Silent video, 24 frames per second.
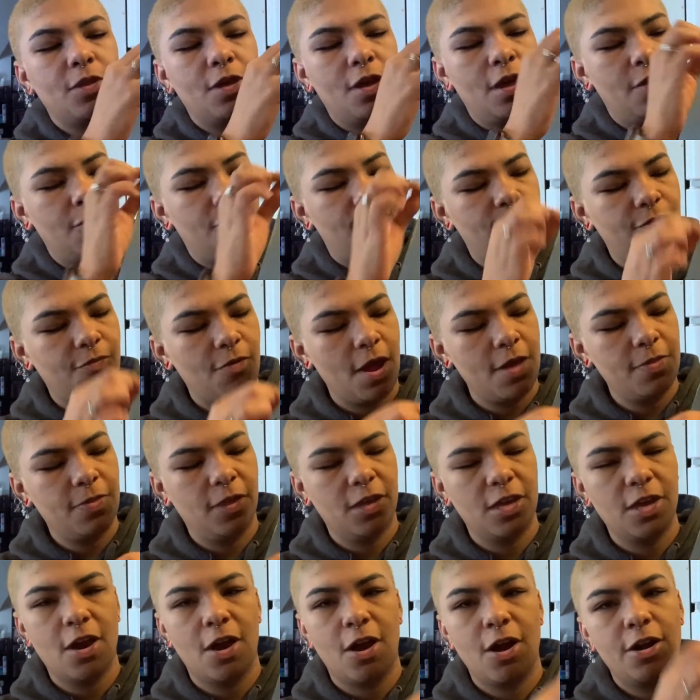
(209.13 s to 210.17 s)
and thread the
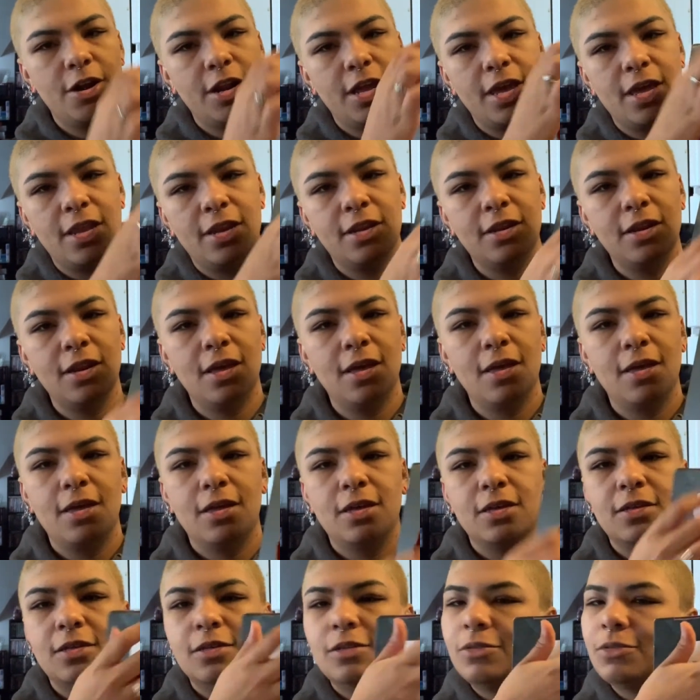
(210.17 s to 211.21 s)
yarn in,
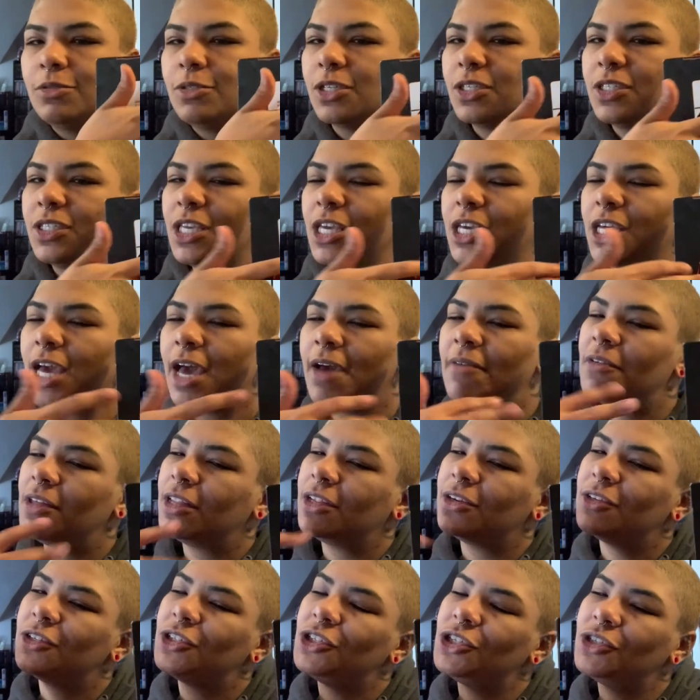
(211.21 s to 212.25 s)
just so you can have your
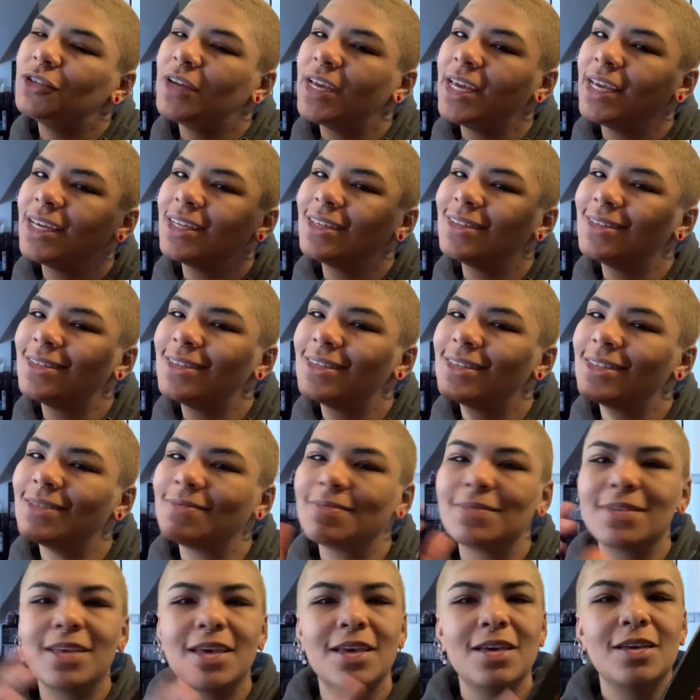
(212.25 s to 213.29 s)
little strings.
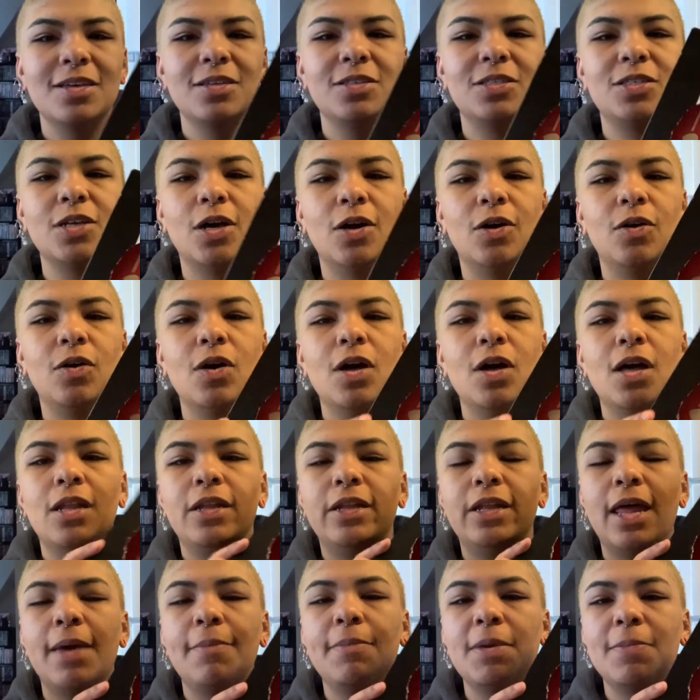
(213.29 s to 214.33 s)
So
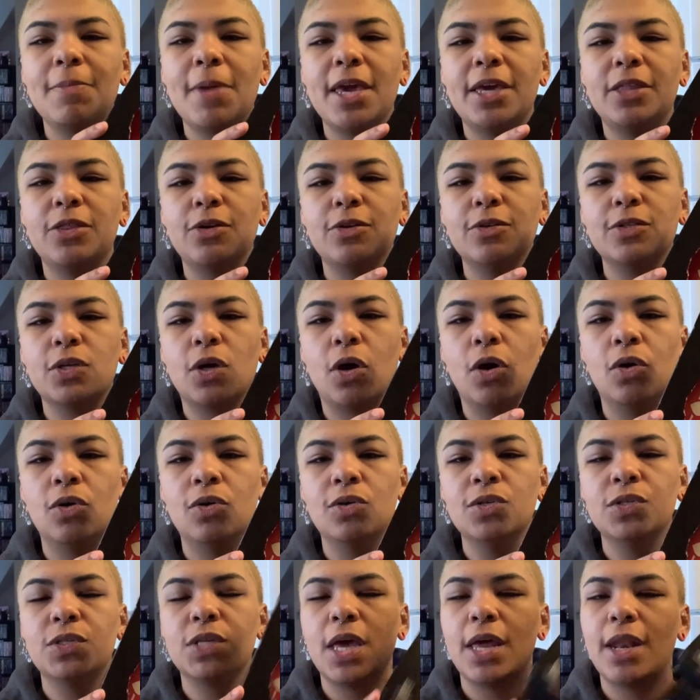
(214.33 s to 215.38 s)
let me make those
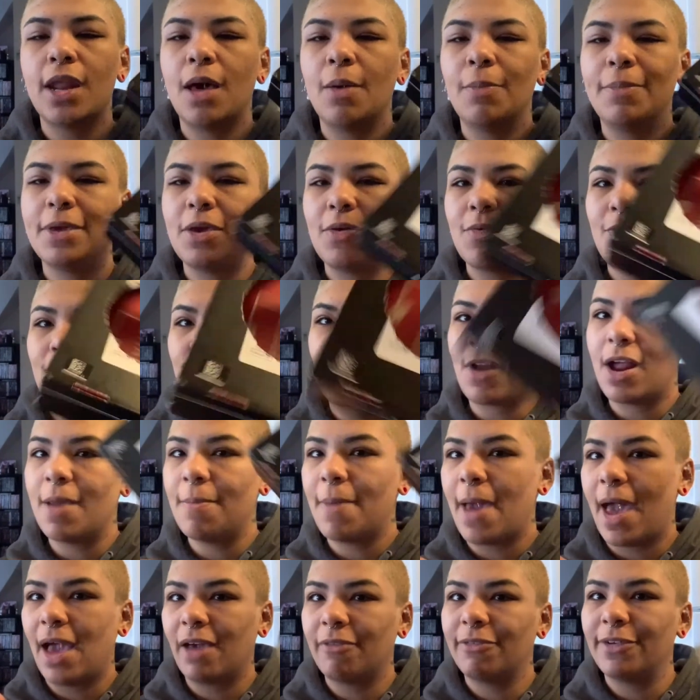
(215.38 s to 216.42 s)
holes and I'll be right
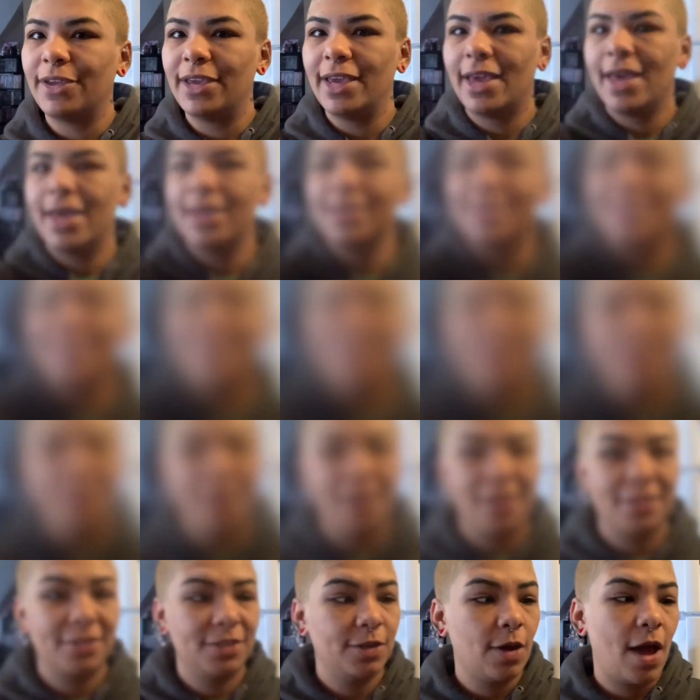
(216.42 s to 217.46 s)
back for you guys. All right,
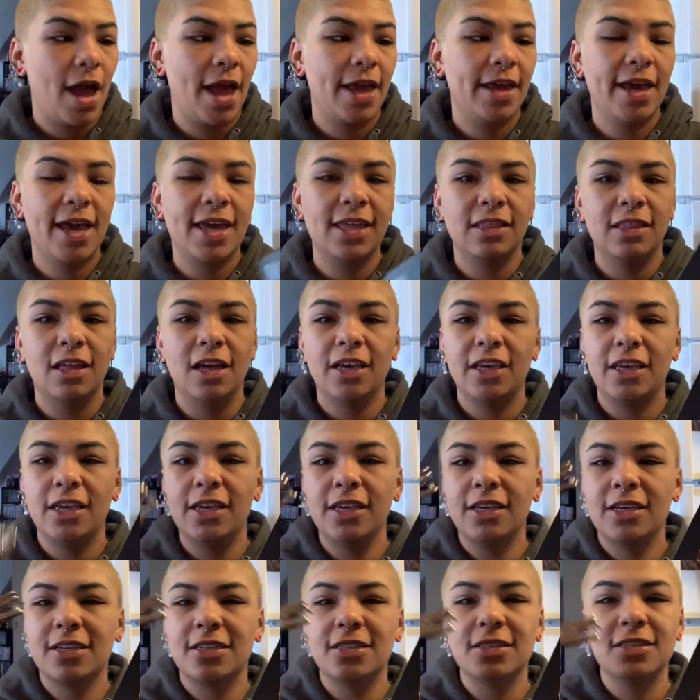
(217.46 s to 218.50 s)
guys, so I got lucky
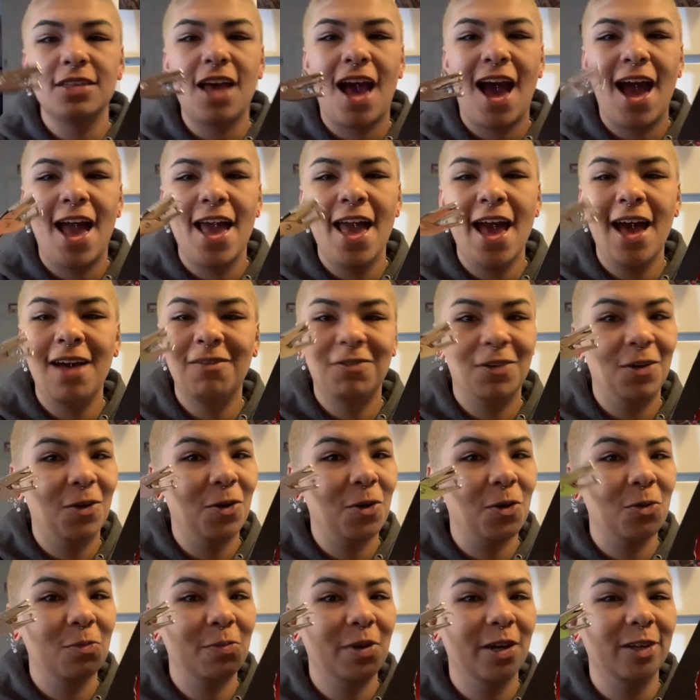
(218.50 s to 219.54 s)
because I have a
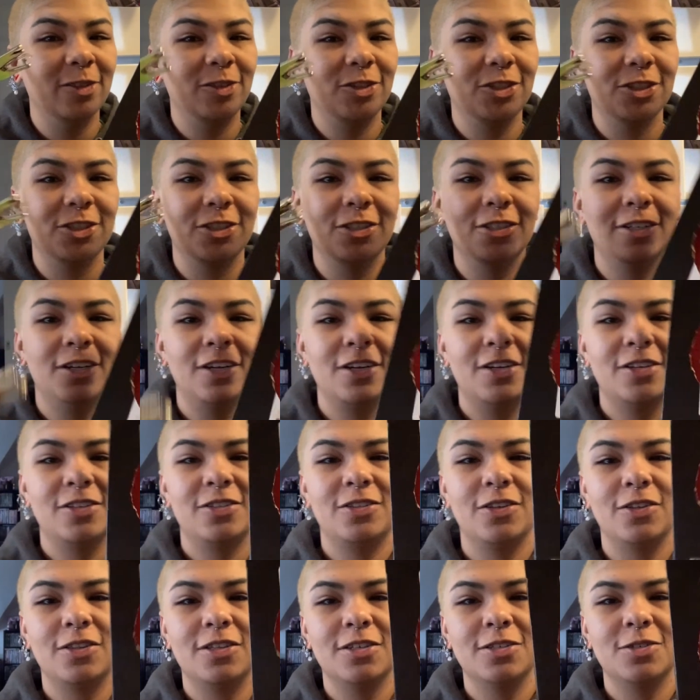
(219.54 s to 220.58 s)
hole puncher. So
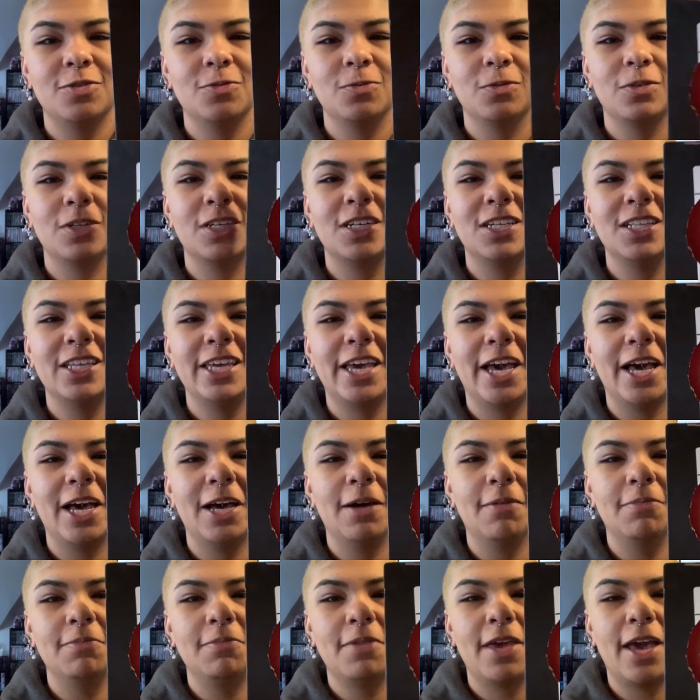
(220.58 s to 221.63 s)
this really
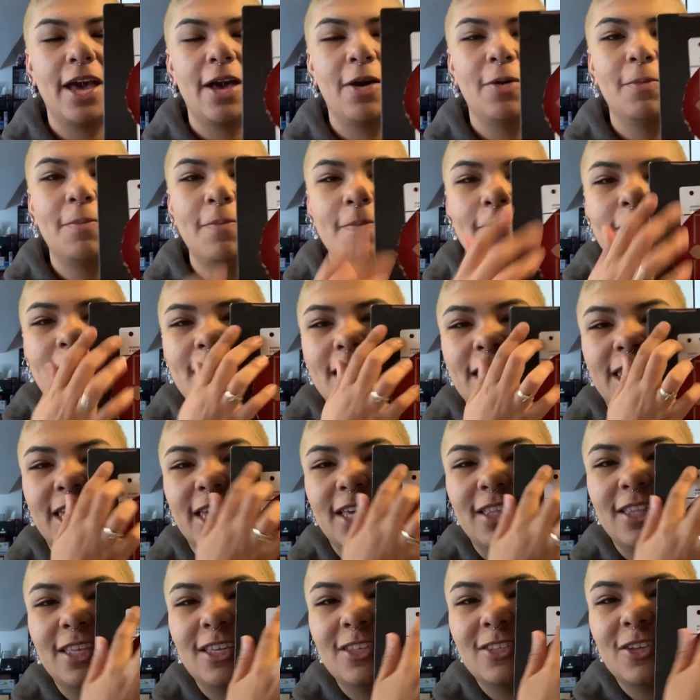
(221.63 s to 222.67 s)
helped me out making
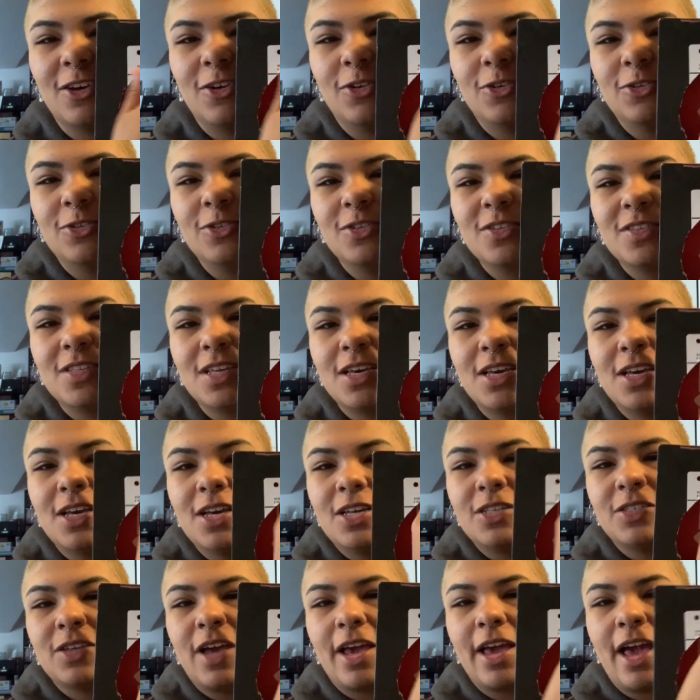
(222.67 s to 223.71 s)
these holes.
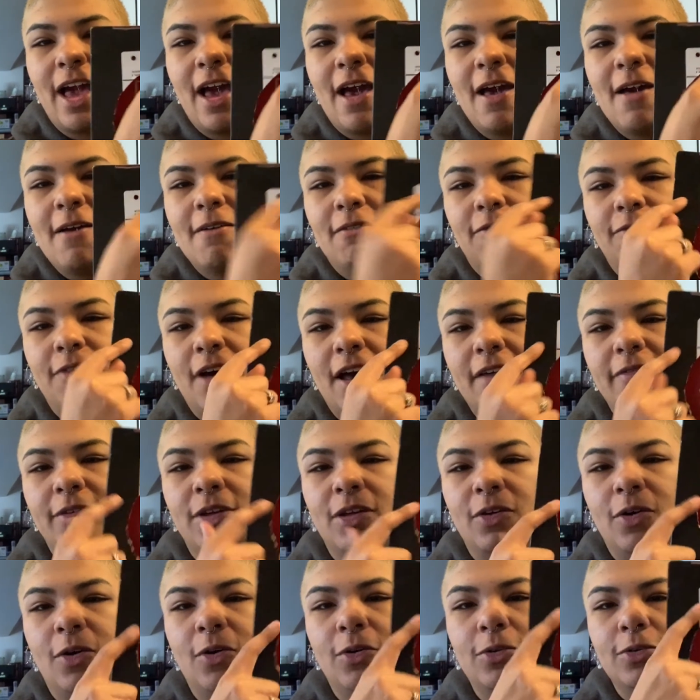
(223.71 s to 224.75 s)
So I got 5
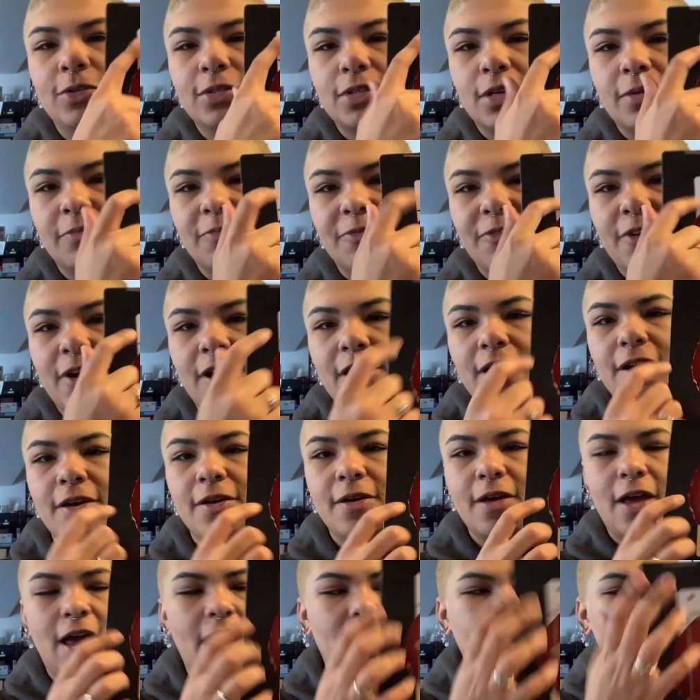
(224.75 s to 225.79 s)
holes up front,
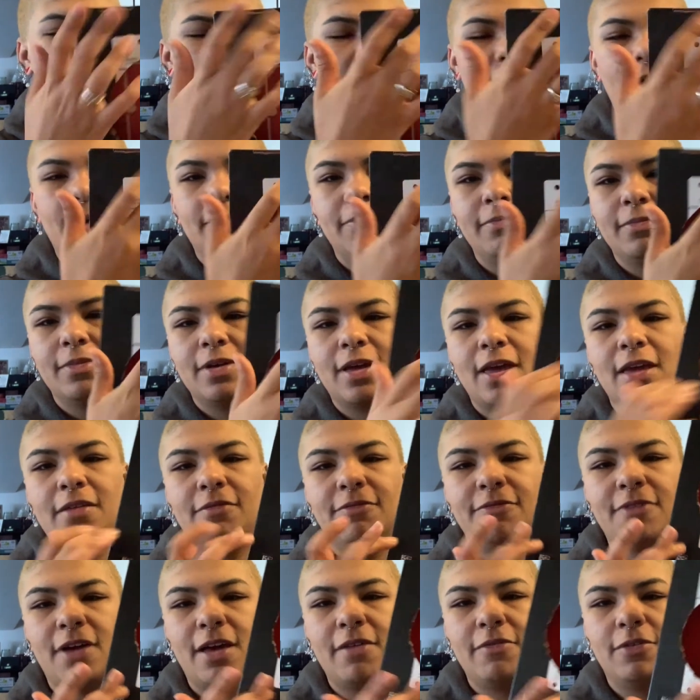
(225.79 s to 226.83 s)
on top, and
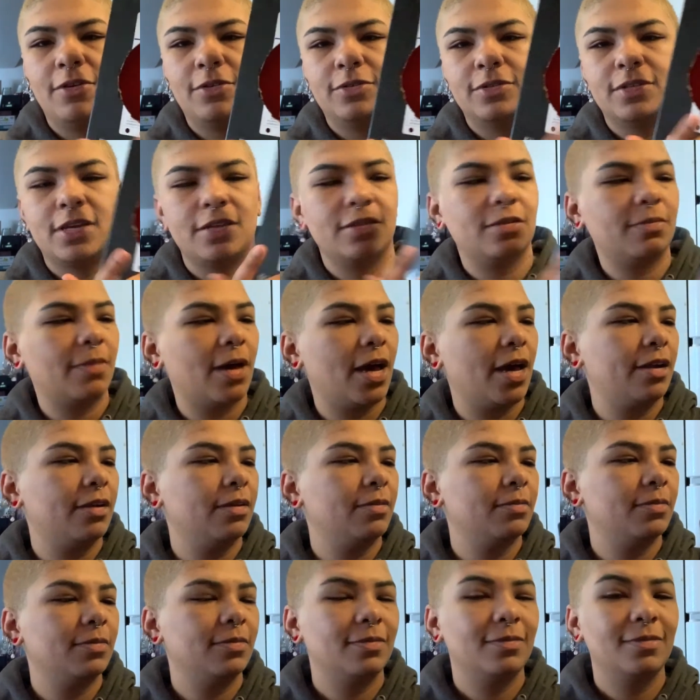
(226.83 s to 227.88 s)
5 holes on the
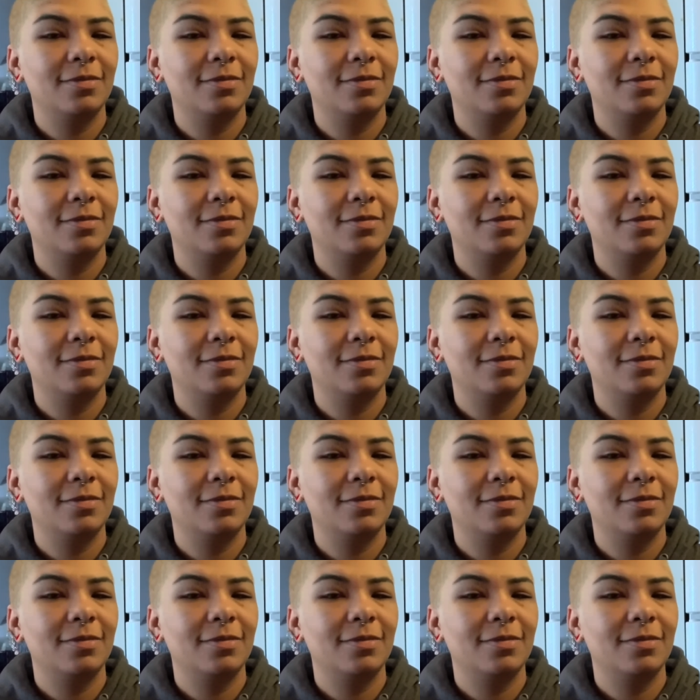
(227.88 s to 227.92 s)
bottom.